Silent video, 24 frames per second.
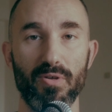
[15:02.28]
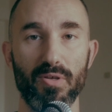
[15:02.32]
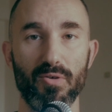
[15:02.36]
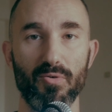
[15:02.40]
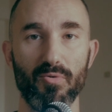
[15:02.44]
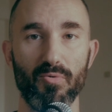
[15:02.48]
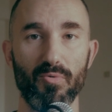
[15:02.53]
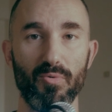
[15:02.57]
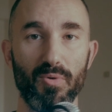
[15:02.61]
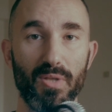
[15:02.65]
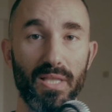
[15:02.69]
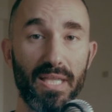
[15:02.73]

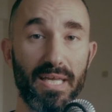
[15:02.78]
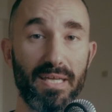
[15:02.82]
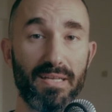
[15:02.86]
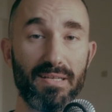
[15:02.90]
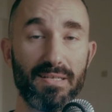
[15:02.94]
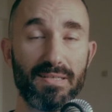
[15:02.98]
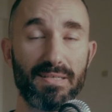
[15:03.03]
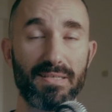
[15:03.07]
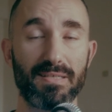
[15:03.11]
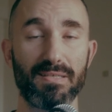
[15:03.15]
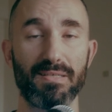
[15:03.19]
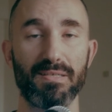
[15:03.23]
you
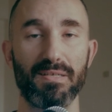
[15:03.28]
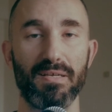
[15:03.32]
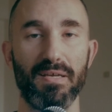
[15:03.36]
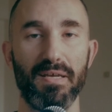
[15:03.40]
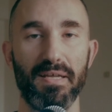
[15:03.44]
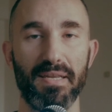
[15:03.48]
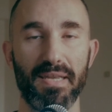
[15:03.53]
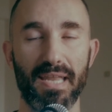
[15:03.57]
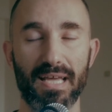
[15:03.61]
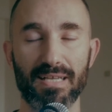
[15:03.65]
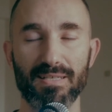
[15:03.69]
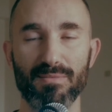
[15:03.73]
latest
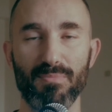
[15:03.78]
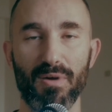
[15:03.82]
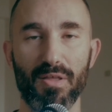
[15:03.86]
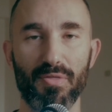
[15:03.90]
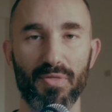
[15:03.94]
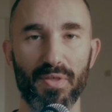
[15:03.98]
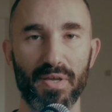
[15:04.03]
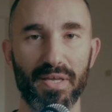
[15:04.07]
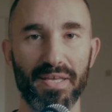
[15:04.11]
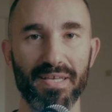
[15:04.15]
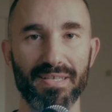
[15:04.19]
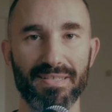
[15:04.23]
next
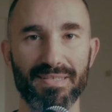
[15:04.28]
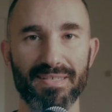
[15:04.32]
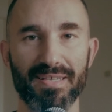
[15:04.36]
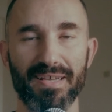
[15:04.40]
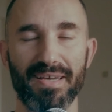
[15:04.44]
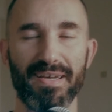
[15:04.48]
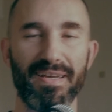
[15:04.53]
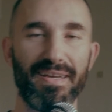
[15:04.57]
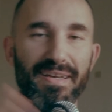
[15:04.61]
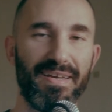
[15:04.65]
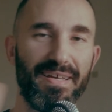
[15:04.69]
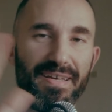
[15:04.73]
month, I guess.
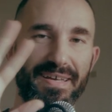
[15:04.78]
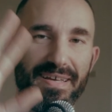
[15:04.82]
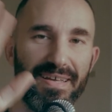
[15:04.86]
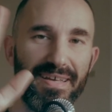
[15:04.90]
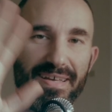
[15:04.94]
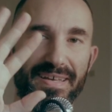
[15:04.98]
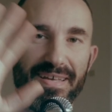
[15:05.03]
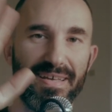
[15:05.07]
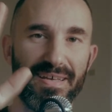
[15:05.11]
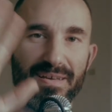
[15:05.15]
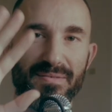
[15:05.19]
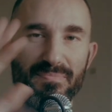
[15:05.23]

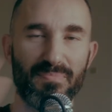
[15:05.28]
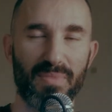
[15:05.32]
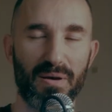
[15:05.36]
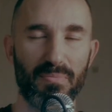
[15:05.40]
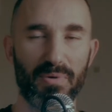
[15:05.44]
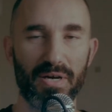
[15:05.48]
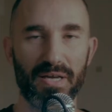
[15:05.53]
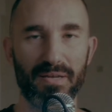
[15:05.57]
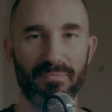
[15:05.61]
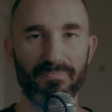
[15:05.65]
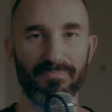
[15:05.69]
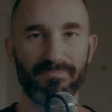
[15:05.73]

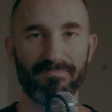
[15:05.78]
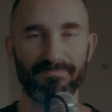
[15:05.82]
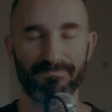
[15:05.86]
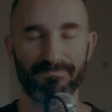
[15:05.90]
Bye-bye.